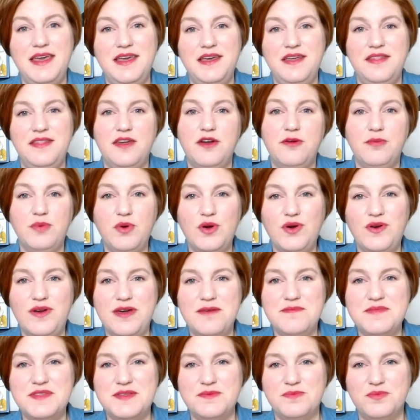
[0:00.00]
There are
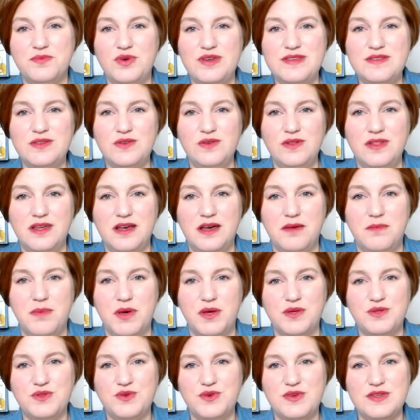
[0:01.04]
programs in preschool and
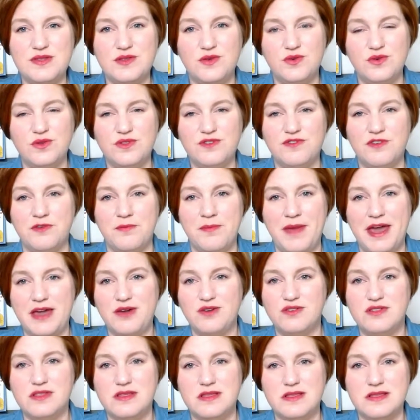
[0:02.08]
compulsory schools for
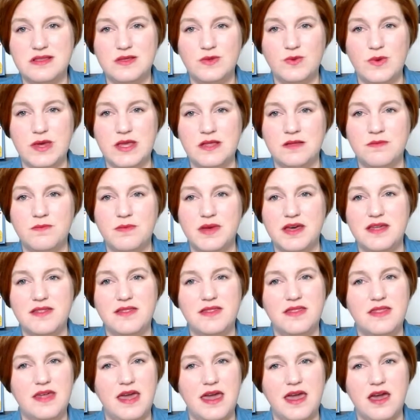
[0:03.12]
migrants in Sweden, but
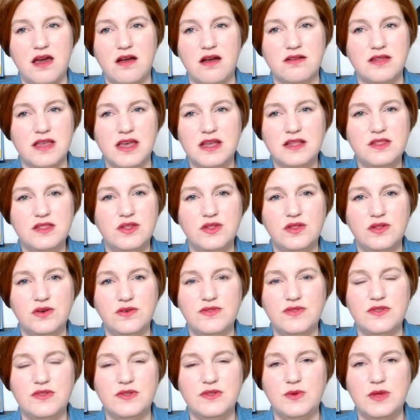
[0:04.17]
they are not to
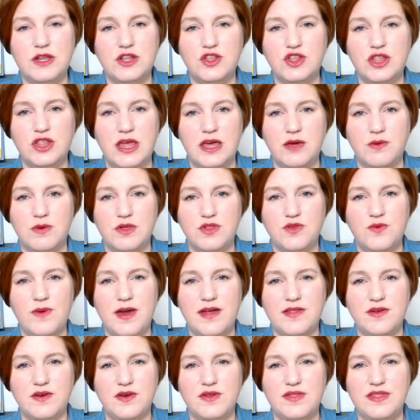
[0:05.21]
learn the Swedish language.
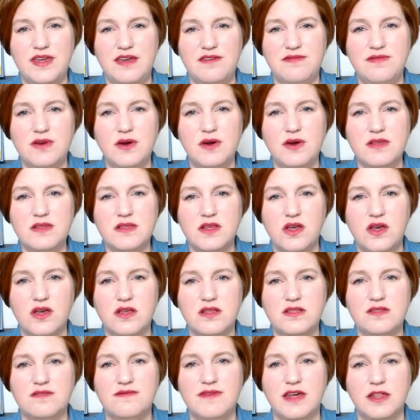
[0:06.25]
Rather, they focus
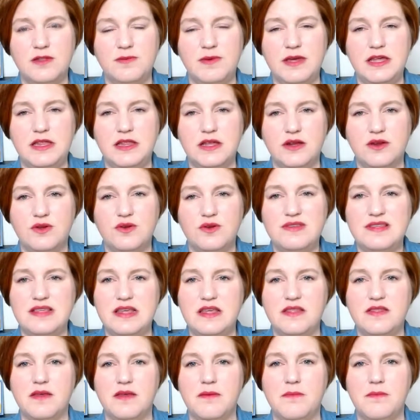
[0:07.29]
on developing literacy
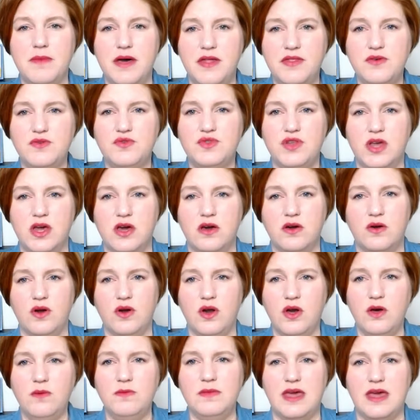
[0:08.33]
in the mother tongue or
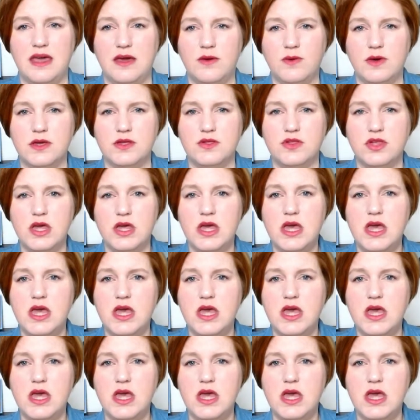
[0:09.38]
home language.